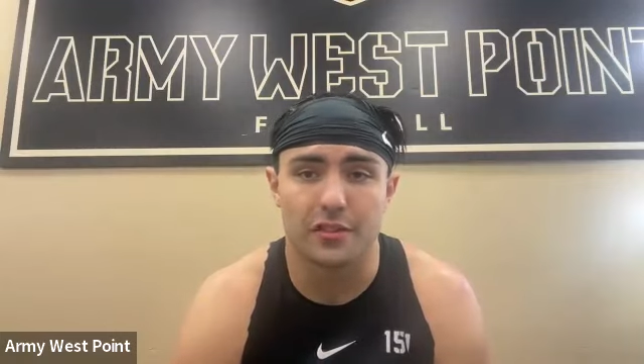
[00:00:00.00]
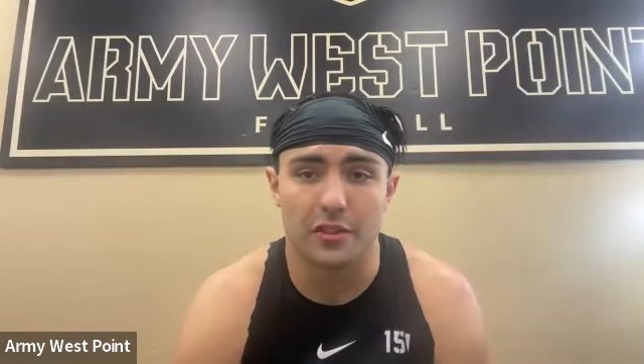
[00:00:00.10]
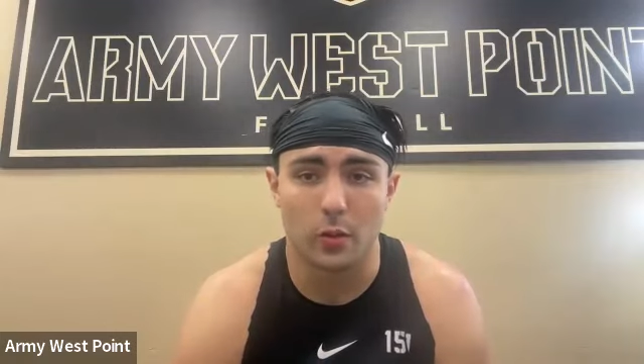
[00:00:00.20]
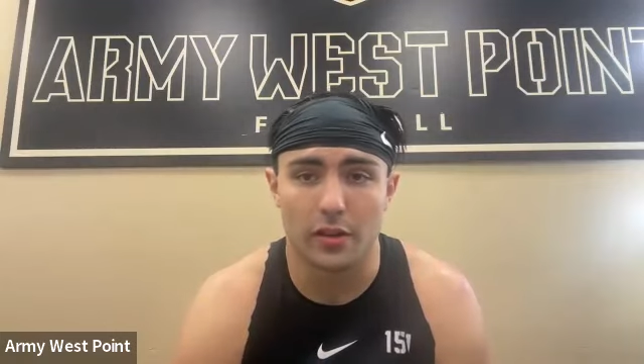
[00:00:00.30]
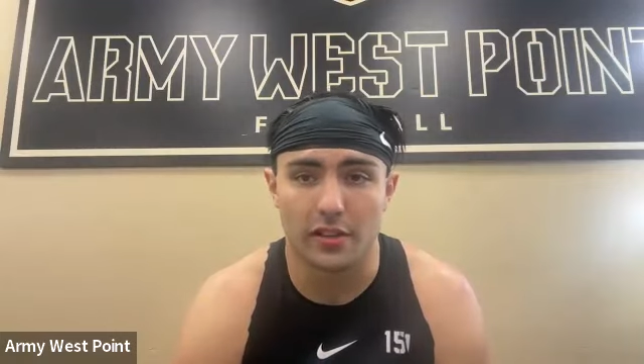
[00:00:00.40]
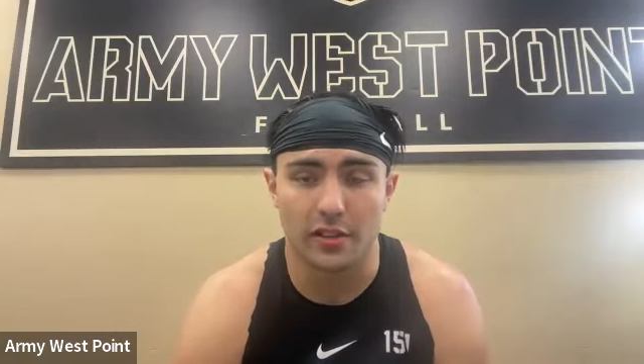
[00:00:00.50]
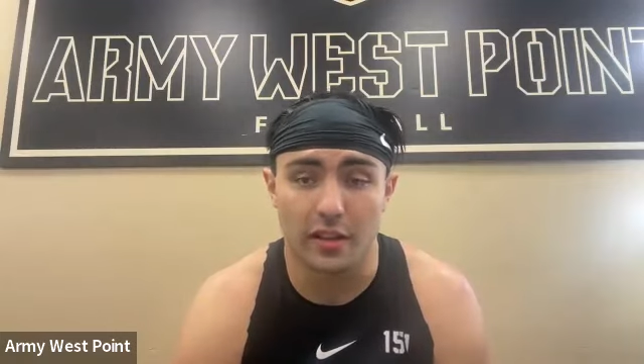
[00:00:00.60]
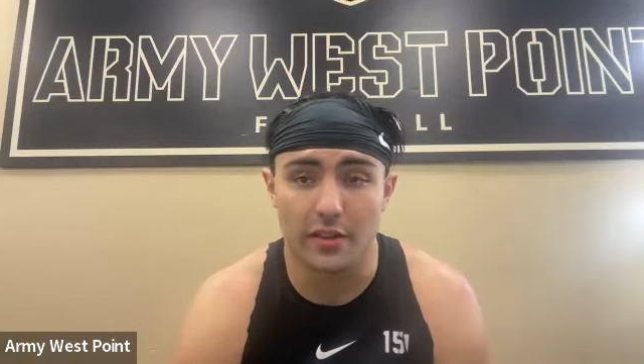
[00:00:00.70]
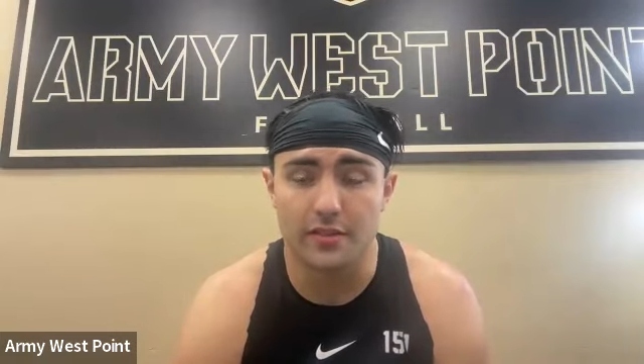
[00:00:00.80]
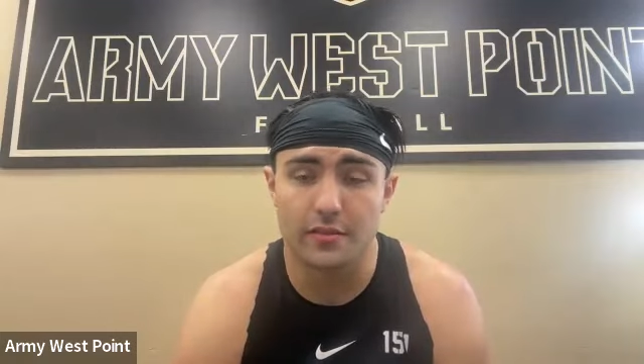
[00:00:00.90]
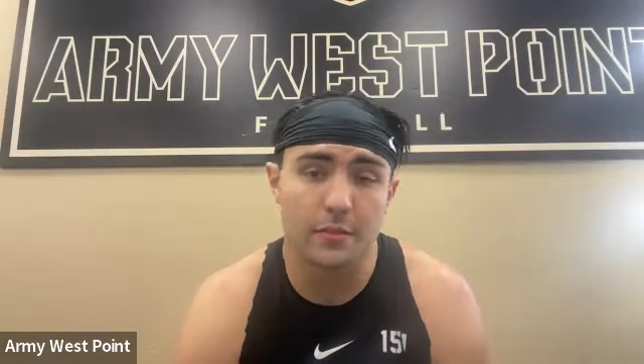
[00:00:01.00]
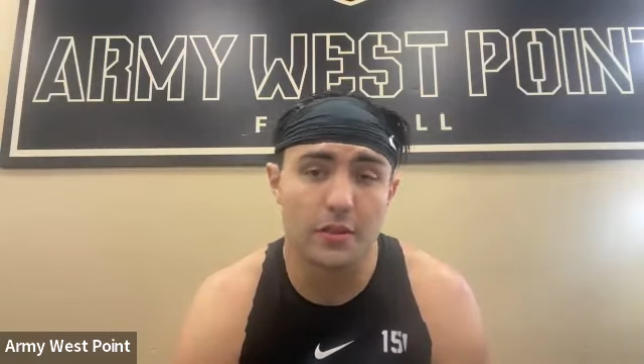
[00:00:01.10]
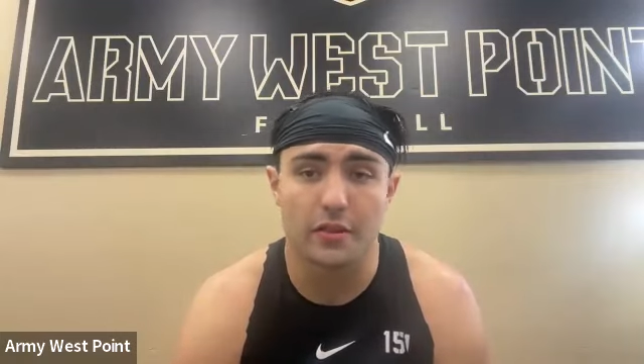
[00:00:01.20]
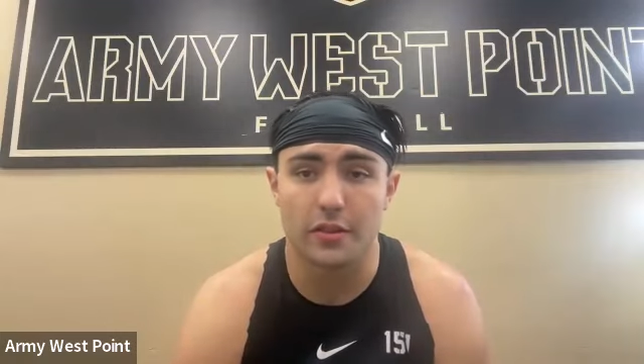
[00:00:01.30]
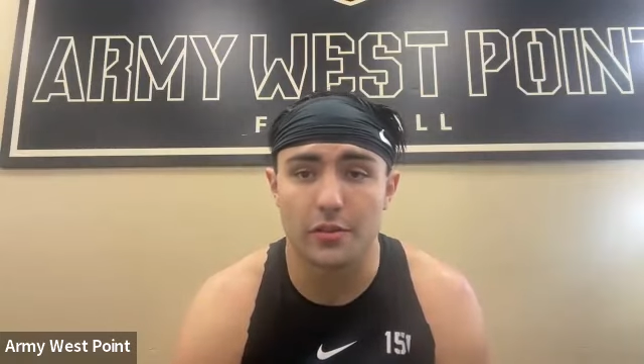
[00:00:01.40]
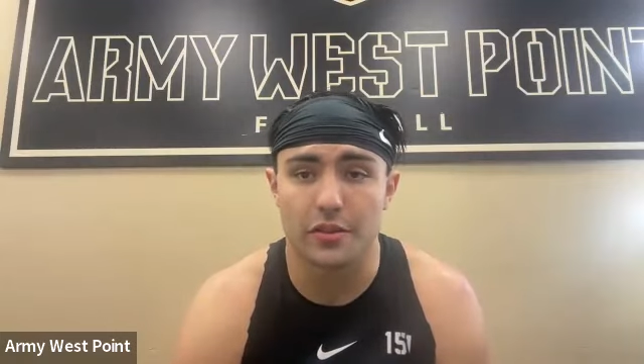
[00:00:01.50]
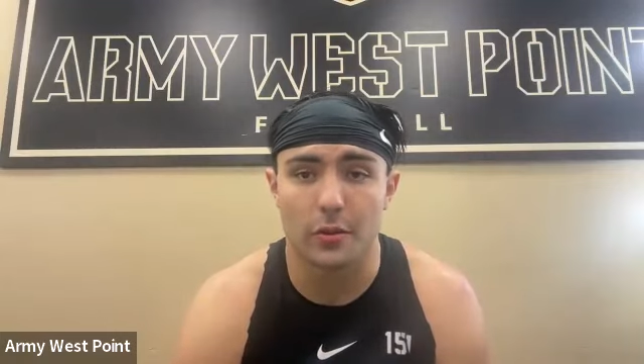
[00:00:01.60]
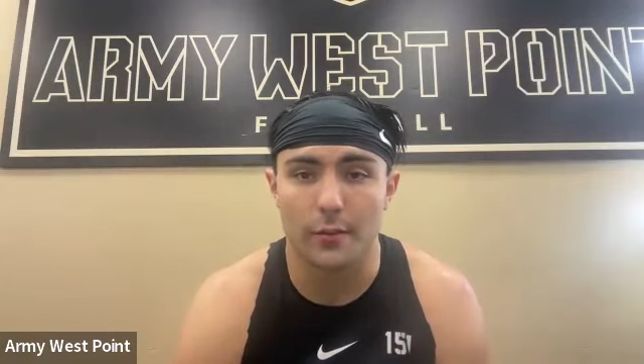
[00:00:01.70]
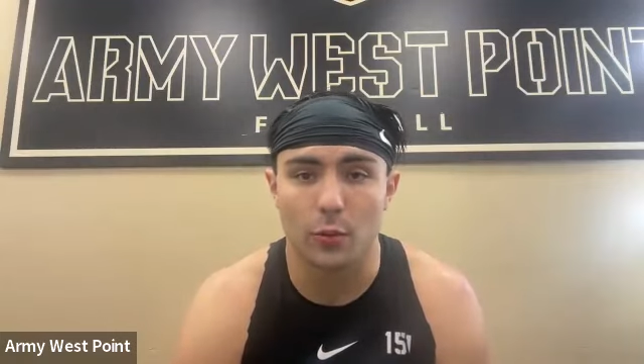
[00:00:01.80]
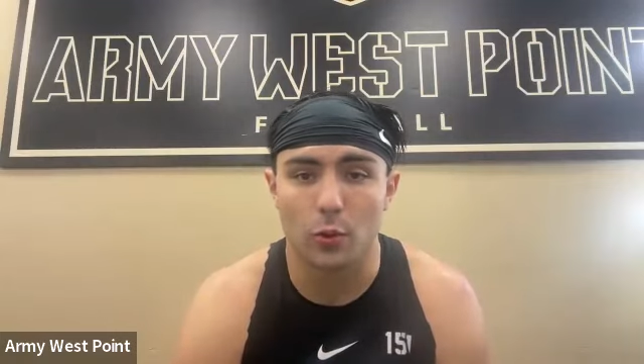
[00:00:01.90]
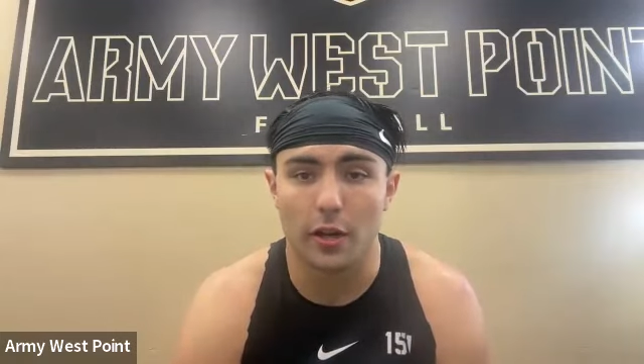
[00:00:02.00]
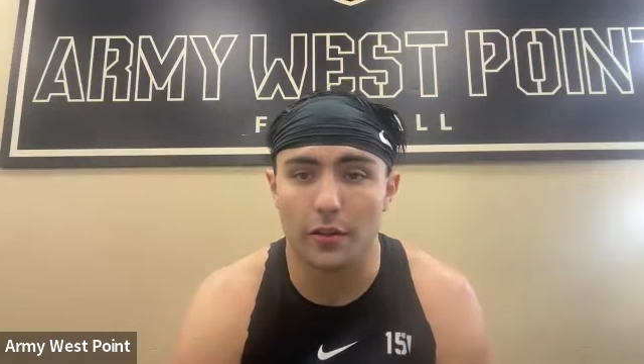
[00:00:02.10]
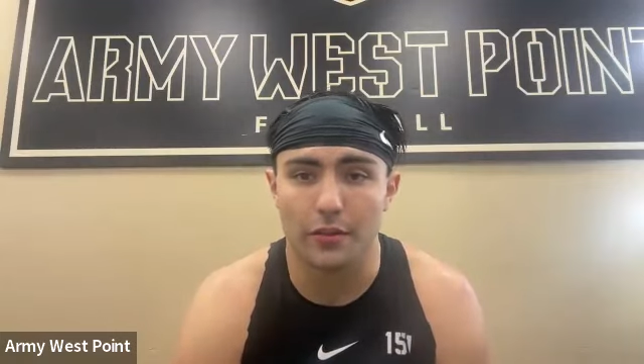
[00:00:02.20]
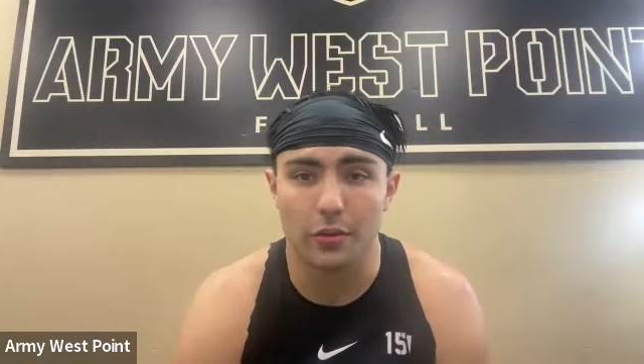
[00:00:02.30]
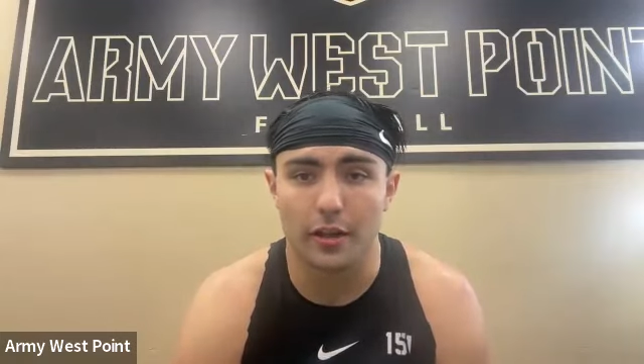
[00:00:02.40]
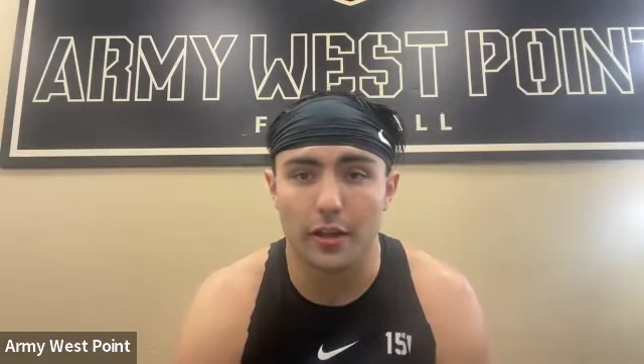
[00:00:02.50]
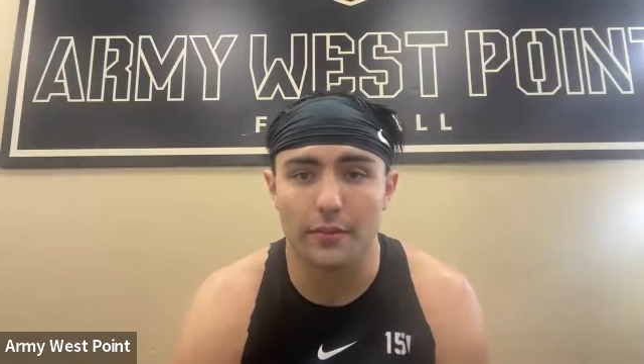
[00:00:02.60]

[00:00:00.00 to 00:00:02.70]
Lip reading: seeing what he did, it's, you know, he's a great role model to look